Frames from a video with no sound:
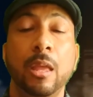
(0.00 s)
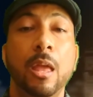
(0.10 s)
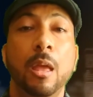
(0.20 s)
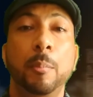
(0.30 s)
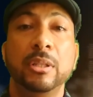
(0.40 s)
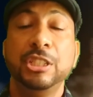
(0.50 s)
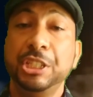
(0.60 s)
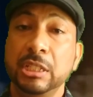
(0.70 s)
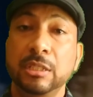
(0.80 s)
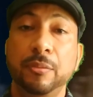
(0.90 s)
But the
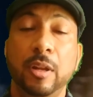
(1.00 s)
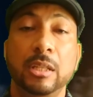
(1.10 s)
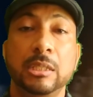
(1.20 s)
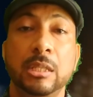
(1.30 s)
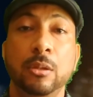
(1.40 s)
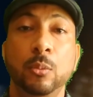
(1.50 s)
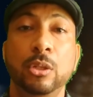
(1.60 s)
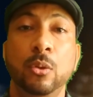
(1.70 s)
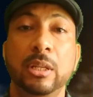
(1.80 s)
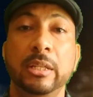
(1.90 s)
change in velocity we
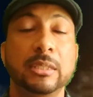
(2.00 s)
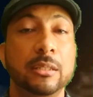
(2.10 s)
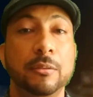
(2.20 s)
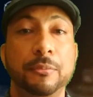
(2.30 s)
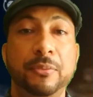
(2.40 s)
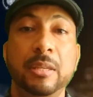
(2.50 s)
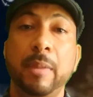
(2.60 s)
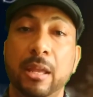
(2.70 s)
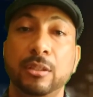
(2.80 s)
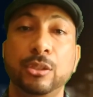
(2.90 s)
know is v
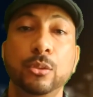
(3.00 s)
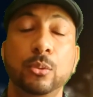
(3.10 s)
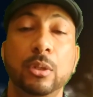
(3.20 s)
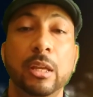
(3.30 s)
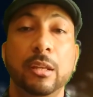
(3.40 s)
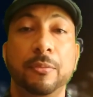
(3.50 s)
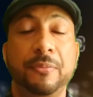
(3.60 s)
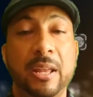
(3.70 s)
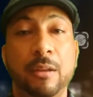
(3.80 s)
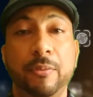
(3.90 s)
minus u, the
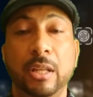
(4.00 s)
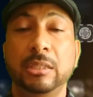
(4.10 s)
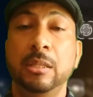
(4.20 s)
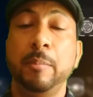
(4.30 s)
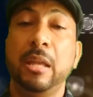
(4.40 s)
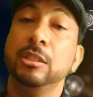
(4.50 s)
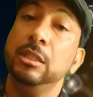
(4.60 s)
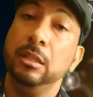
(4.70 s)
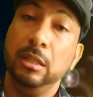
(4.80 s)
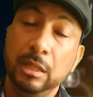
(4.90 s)
final velocity minus the
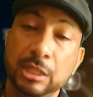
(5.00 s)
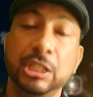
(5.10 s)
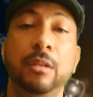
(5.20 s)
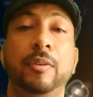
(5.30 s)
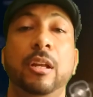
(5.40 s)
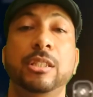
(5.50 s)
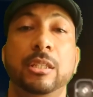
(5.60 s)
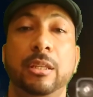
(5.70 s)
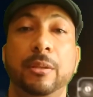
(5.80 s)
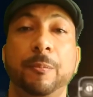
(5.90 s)
initial
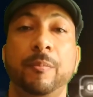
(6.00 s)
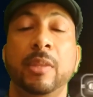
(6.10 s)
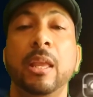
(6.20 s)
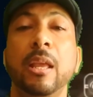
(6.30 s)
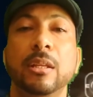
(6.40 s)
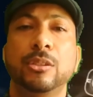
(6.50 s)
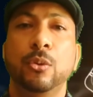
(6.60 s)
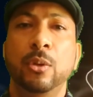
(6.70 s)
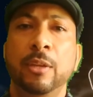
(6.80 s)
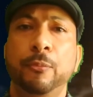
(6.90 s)
velocity.
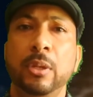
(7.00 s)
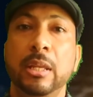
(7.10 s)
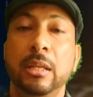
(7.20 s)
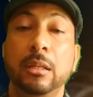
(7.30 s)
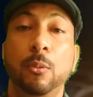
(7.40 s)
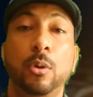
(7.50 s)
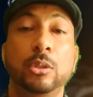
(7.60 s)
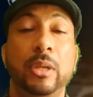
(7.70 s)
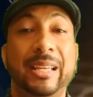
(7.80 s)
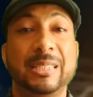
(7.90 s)
So if we then were
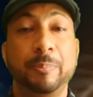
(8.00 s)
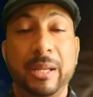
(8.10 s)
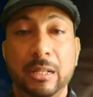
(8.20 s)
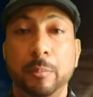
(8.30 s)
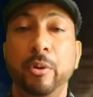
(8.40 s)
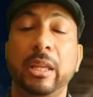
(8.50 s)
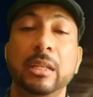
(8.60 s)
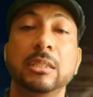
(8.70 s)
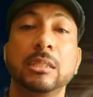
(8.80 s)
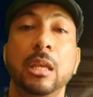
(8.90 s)
to expand the
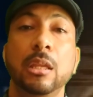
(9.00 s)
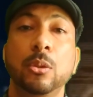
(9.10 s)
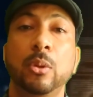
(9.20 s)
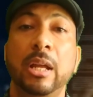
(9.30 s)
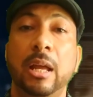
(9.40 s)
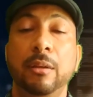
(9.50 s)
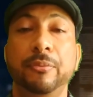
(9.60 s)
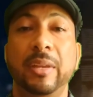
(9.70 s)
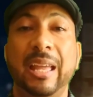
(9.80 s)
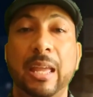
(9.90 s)
brackets, you would have
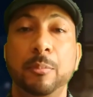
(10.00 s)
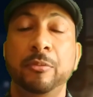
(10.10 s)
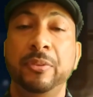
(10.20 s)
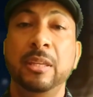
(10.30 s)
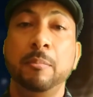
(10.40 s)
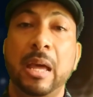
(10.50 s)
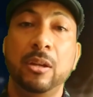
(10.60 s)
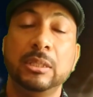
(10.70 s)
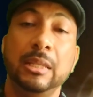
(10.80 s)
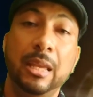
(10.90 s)
mv
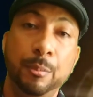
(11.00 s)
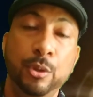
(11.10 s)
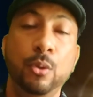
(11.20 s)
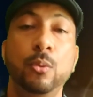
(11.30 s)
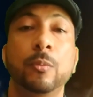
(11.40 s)
minus mu.